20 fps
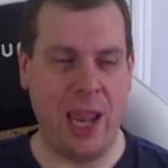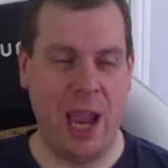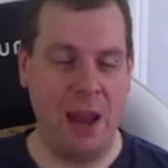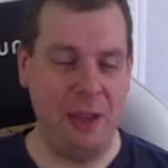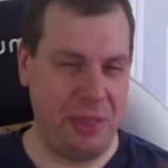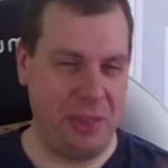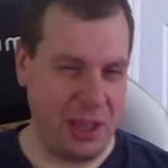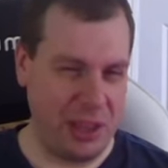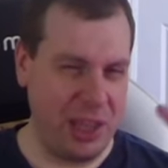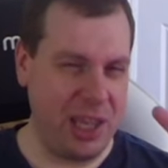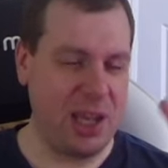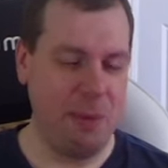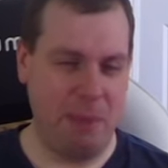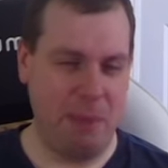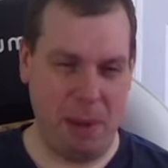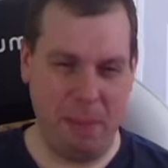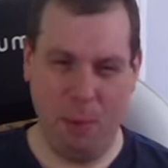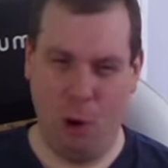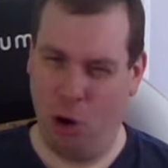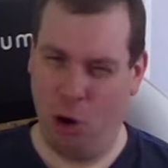I think they can
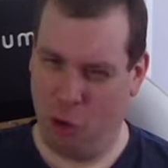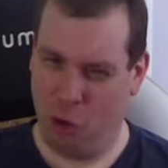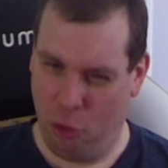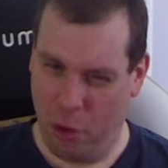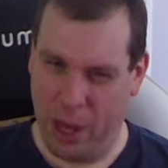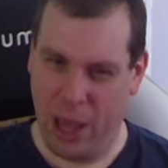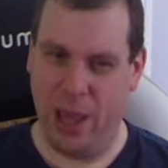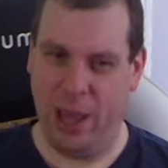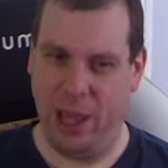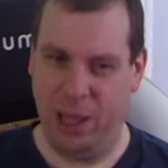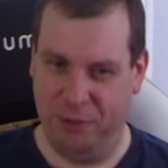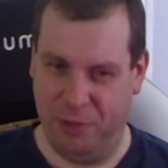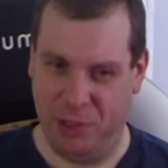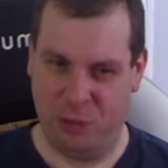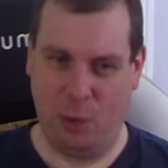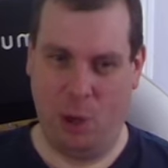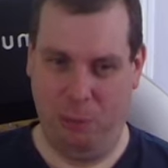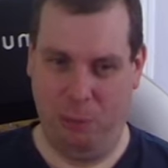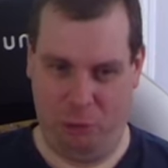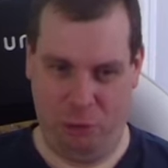be more creative is
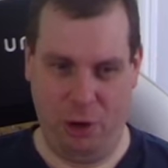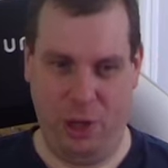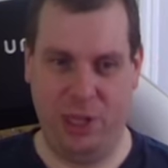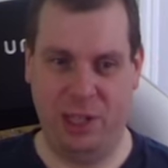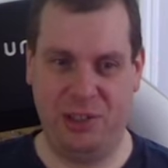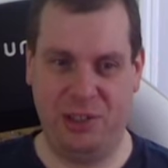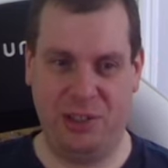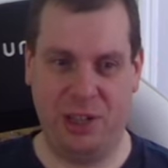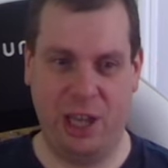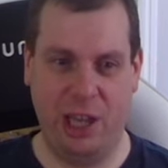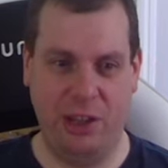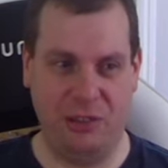what I'm trying to say.